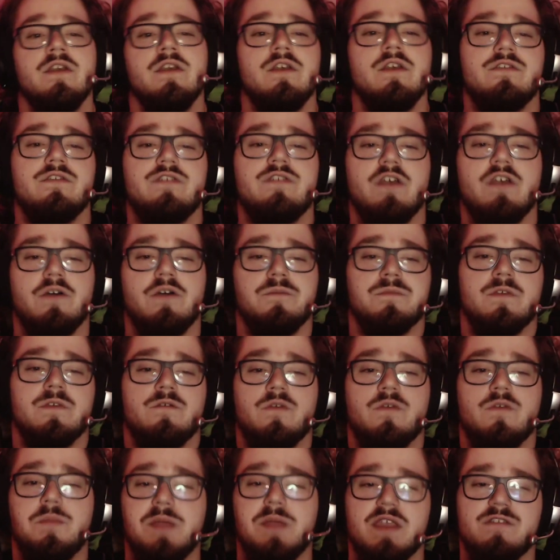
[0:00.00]
So, for
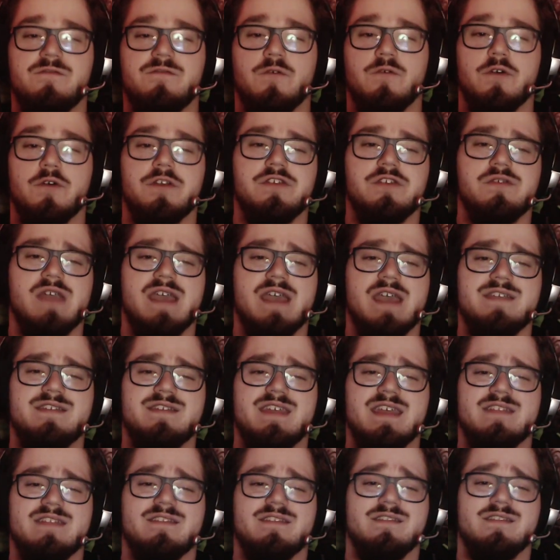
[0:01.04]
PS4, you guys
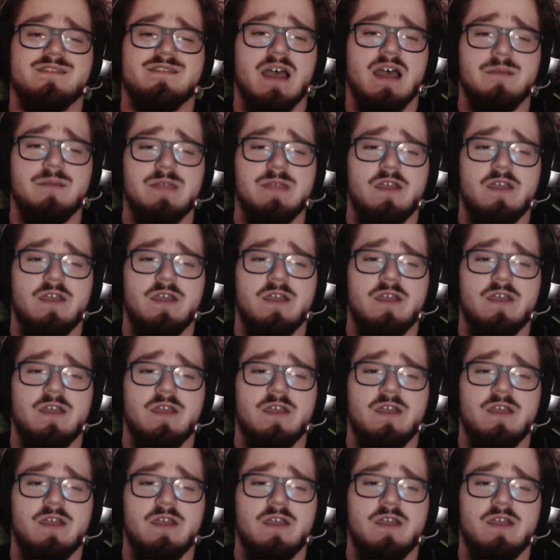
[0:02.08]
get Zombie